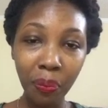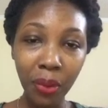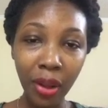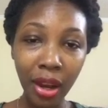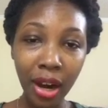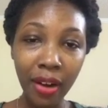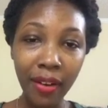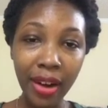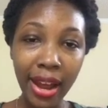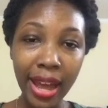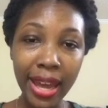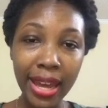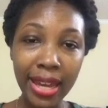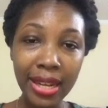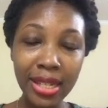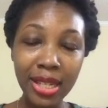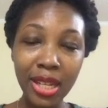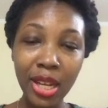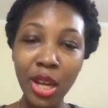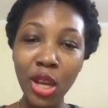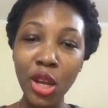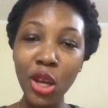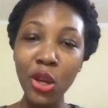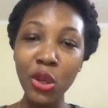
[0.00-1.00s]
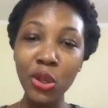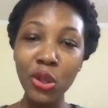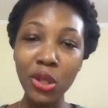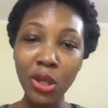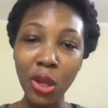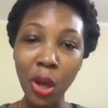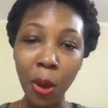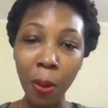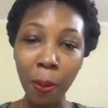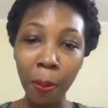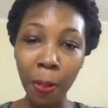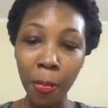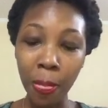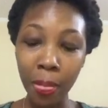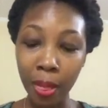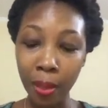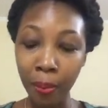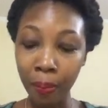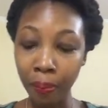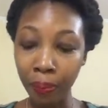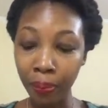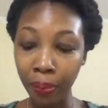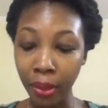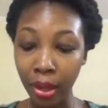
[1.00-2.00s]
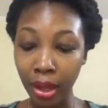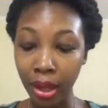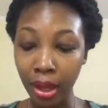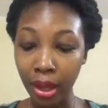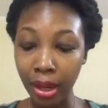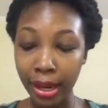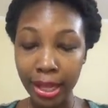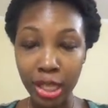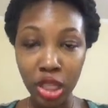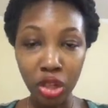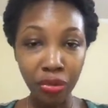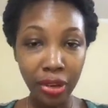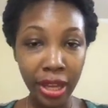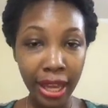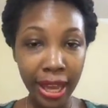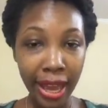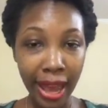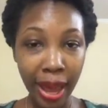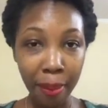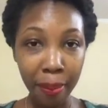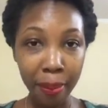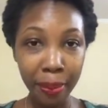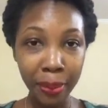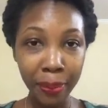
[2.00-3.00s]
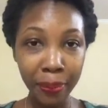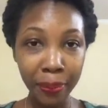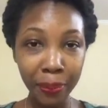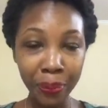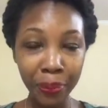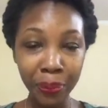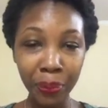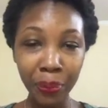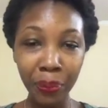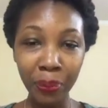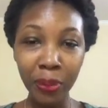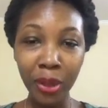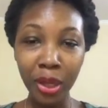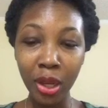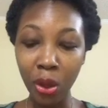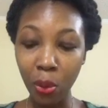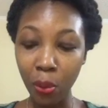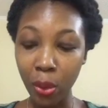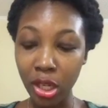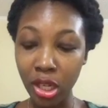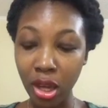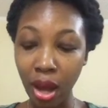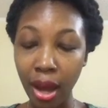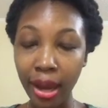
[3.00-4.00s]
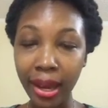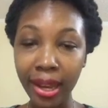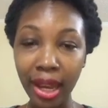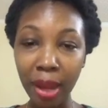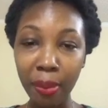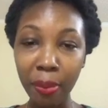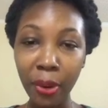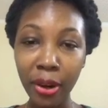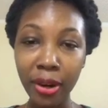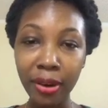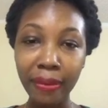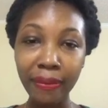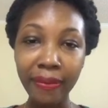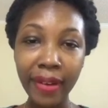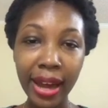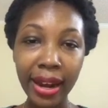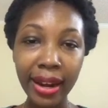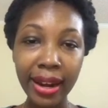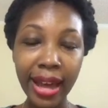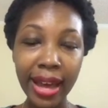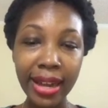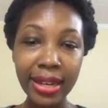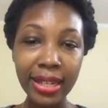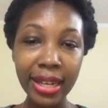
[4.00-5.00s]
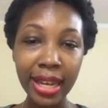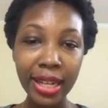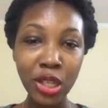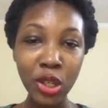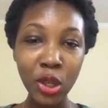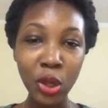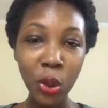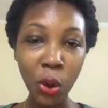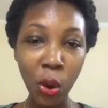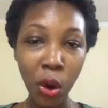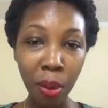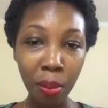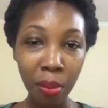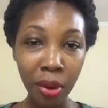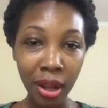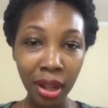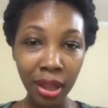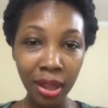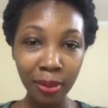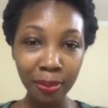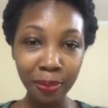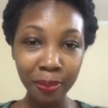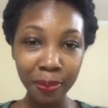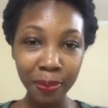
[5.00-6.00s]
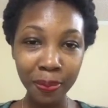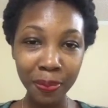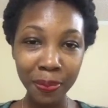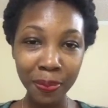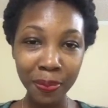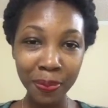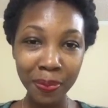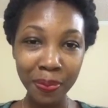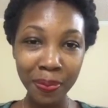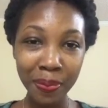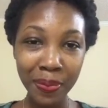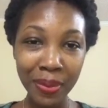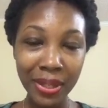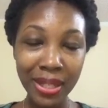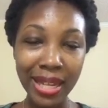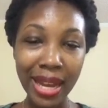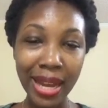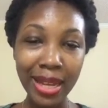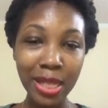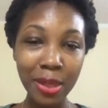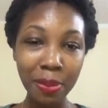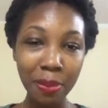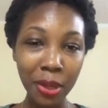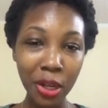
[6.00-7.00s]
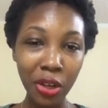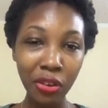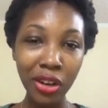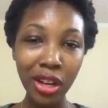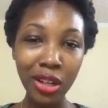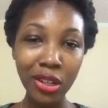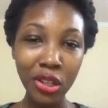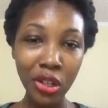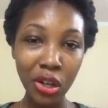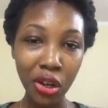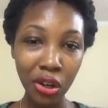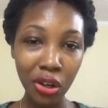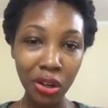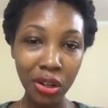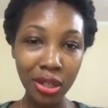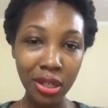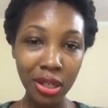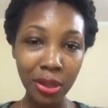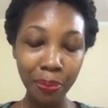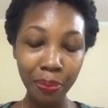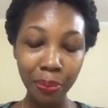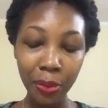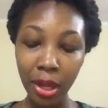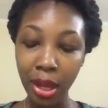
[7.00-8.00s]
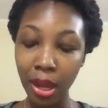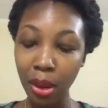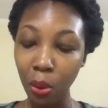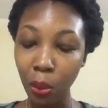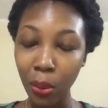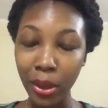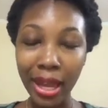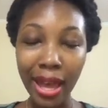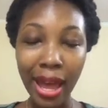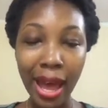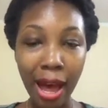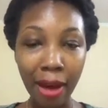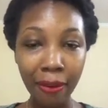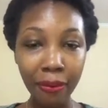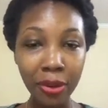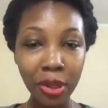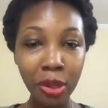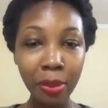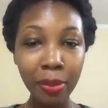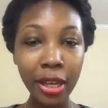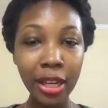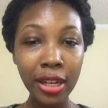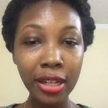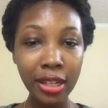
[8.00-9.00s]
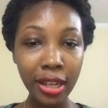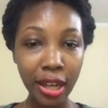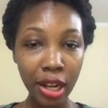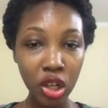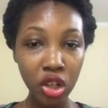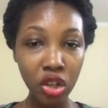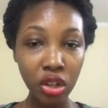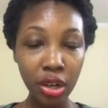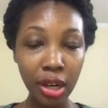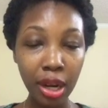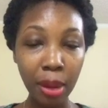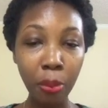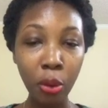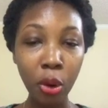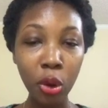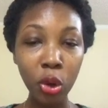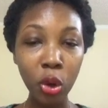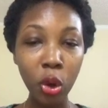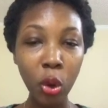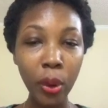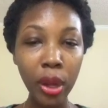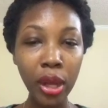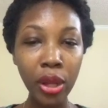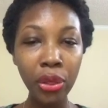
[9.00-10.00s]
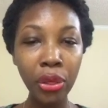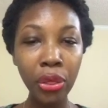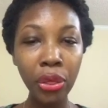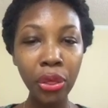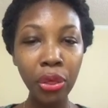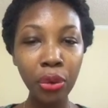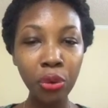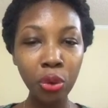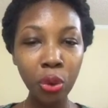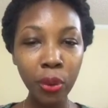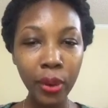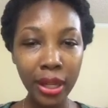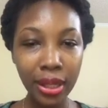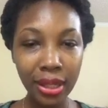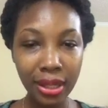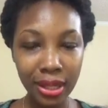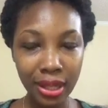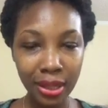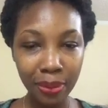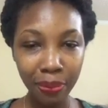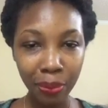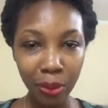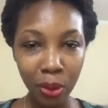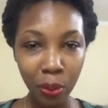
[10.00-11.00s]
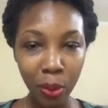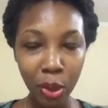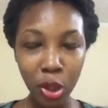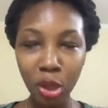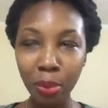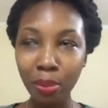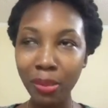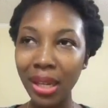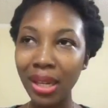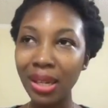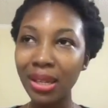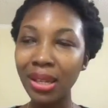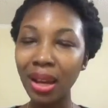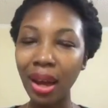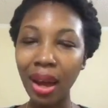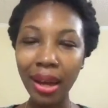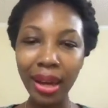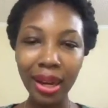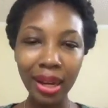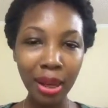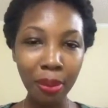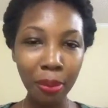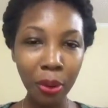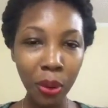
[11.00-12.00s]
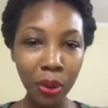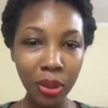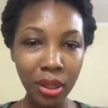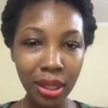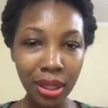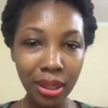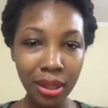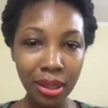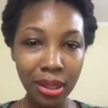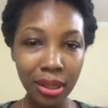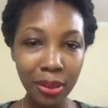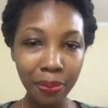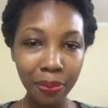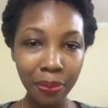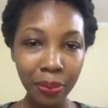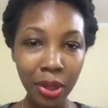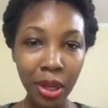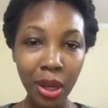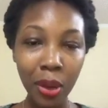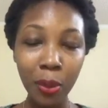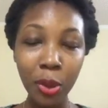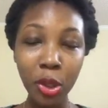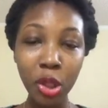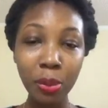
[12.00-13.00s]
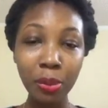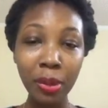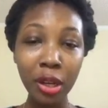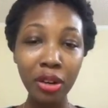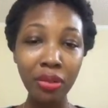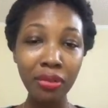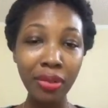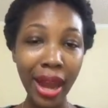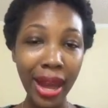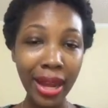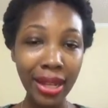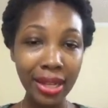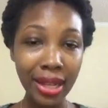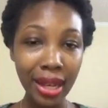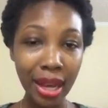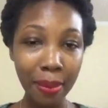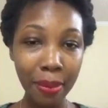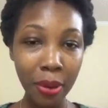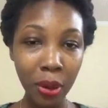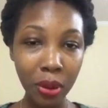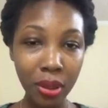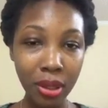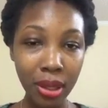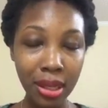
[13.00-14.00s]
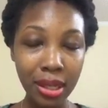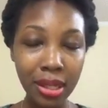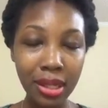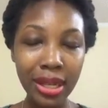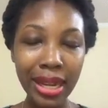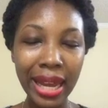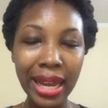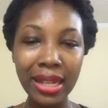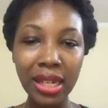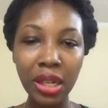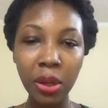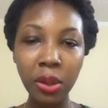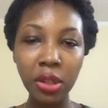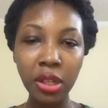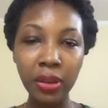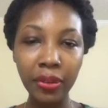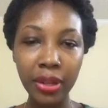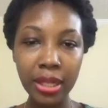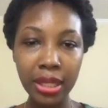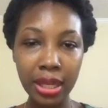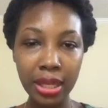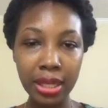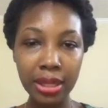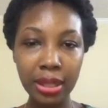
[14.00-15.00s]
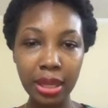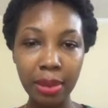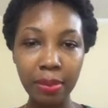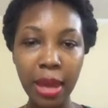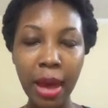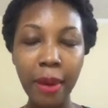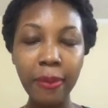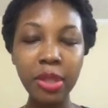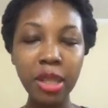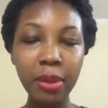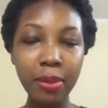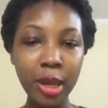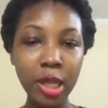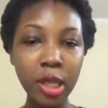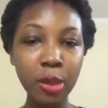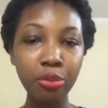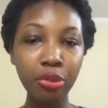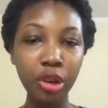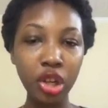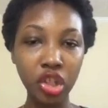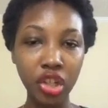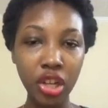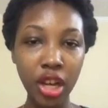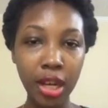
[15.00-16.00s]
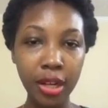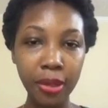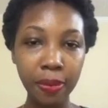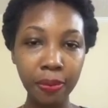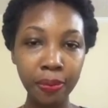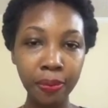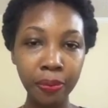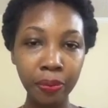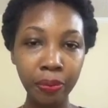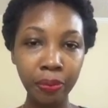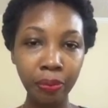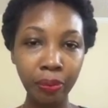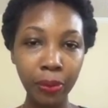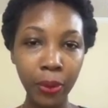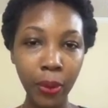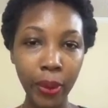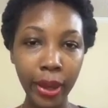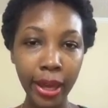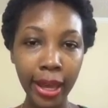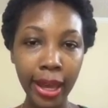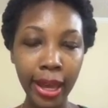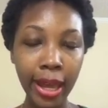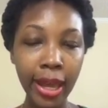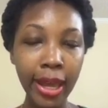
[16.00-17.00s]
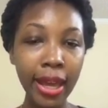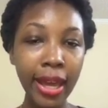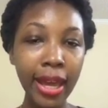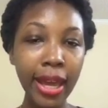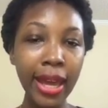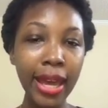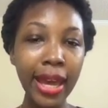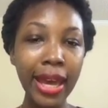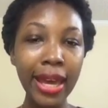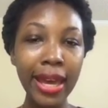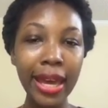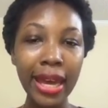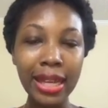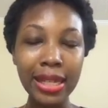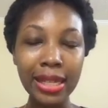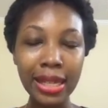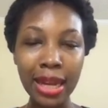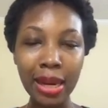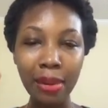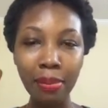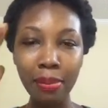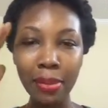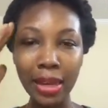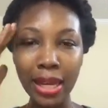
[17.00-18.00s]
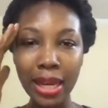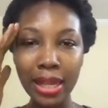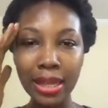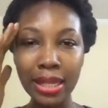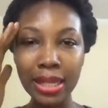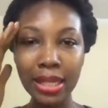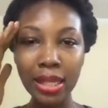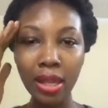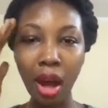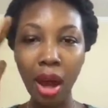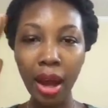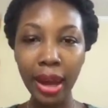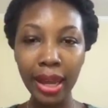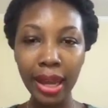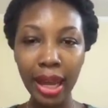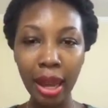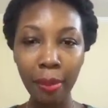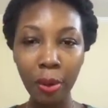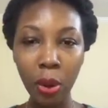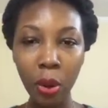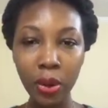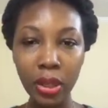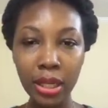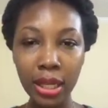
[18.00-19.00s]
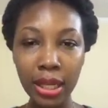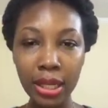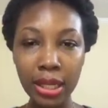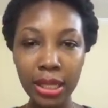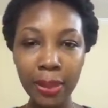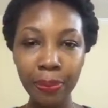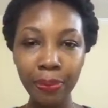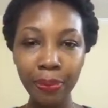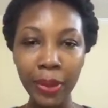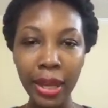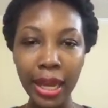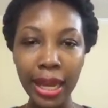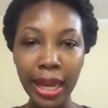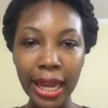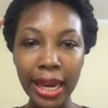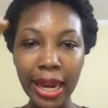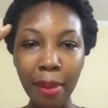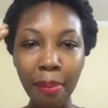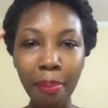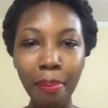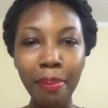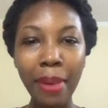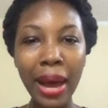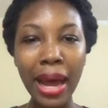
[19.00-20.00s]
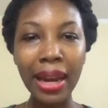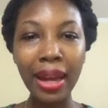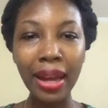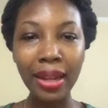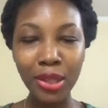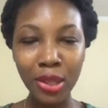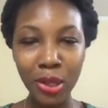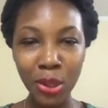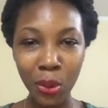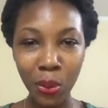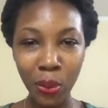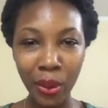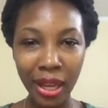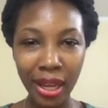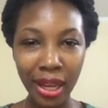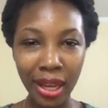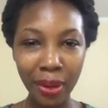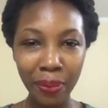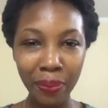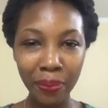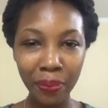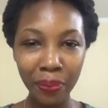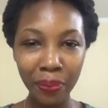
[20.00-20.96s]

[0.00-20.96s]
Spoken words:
All right? So let's recap. We're talking about the fact that it's normal to experience hurt. We have to be intentional about going through it, which means talking about it, which means writing about it to get it out of your system. Have some expression. Okay? It means talking about it in a balanced way.